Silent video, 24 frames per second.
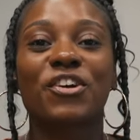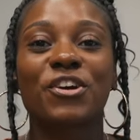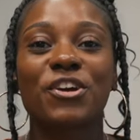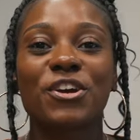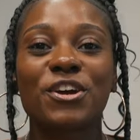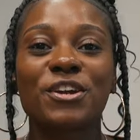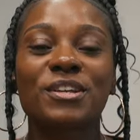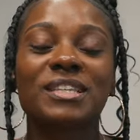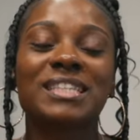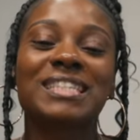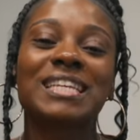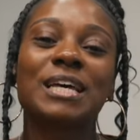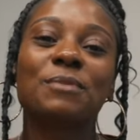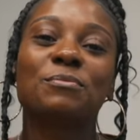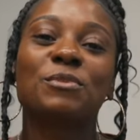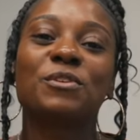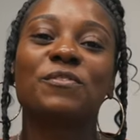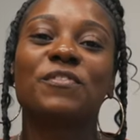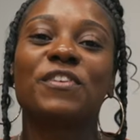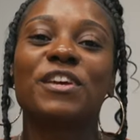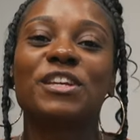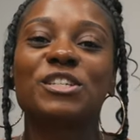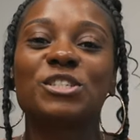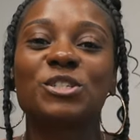third
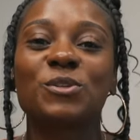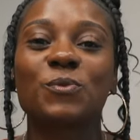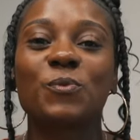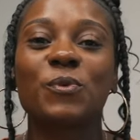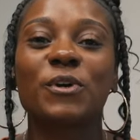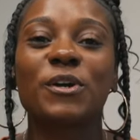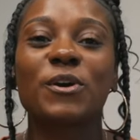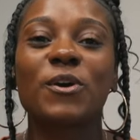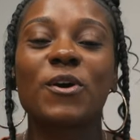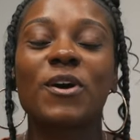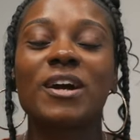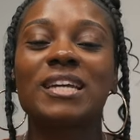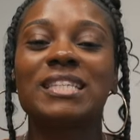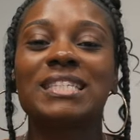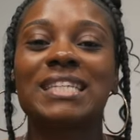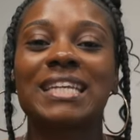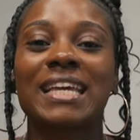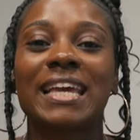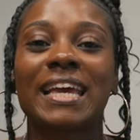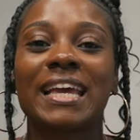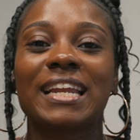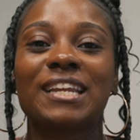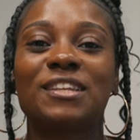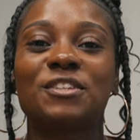subdivision we're going to
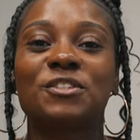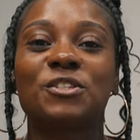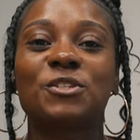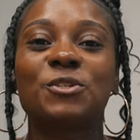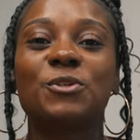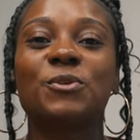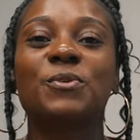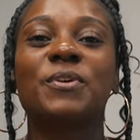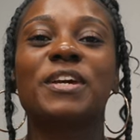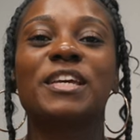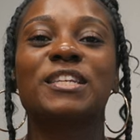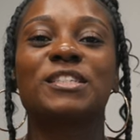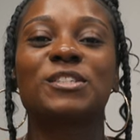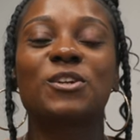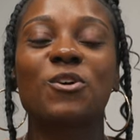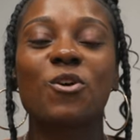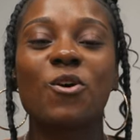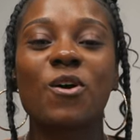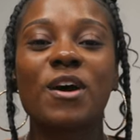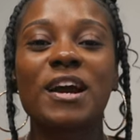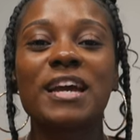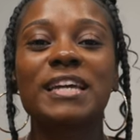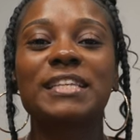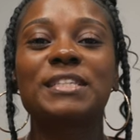get into is
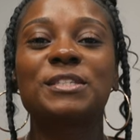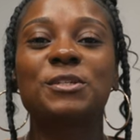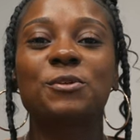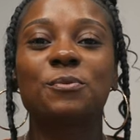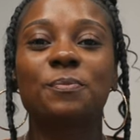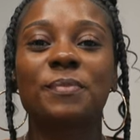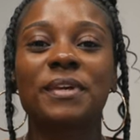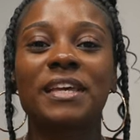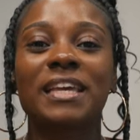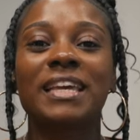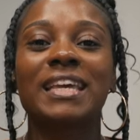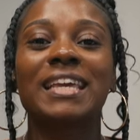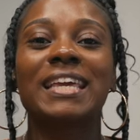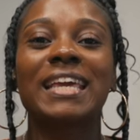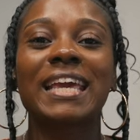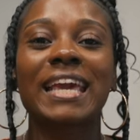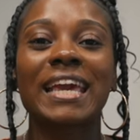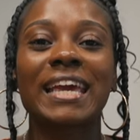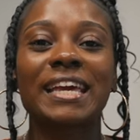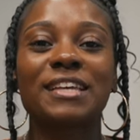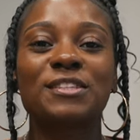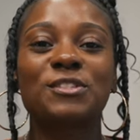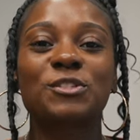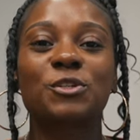going to be
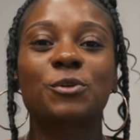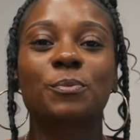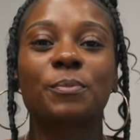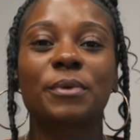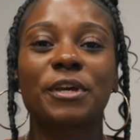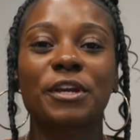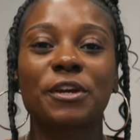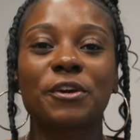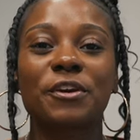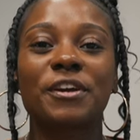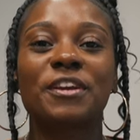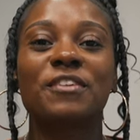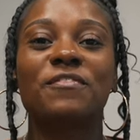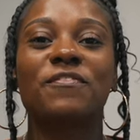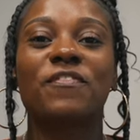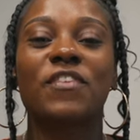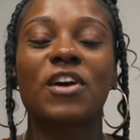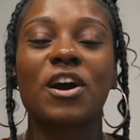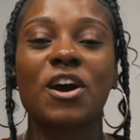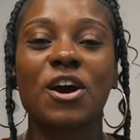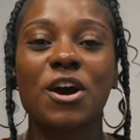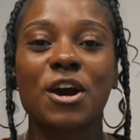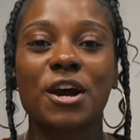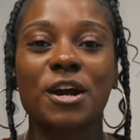Canterbury
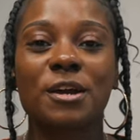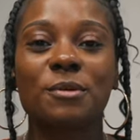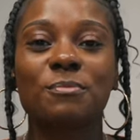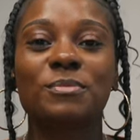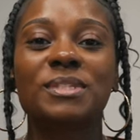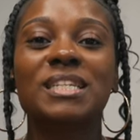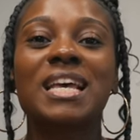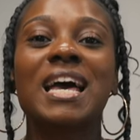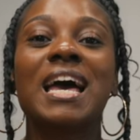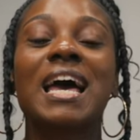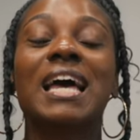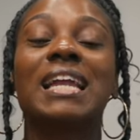Farms.